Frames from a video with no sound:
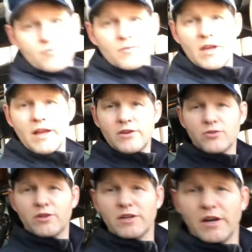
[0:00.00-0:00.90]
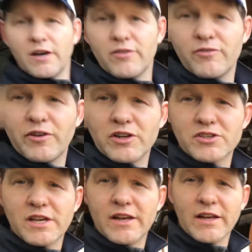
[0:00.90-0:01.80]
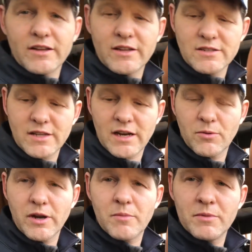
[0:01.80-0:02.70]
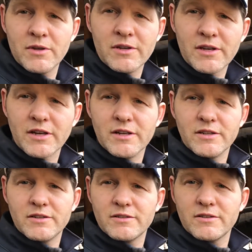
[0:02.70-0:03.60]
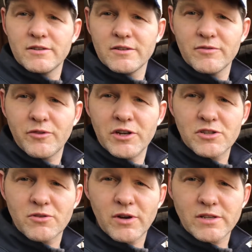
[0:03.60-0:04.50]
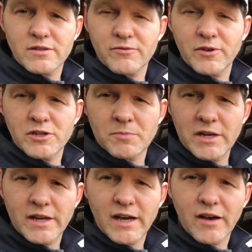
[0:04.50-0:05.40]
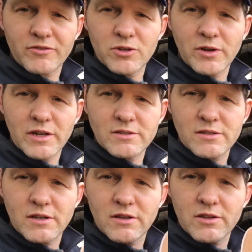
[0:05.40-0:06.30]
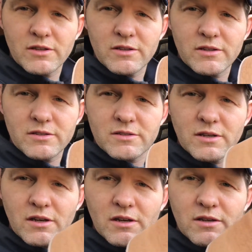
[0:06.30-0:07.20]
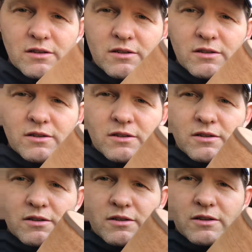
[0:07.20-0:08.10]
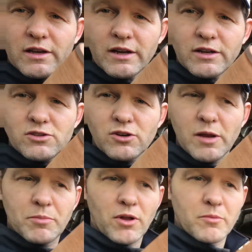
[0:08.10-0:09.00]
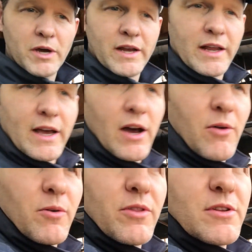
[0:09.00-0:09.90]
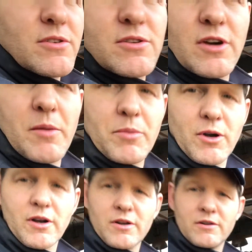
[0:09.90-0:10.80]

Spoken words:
and do the finish sanding. That's kind of what I'm gonna finish my day off doing. Is this? I gotta scrape all the binding out with this scraper.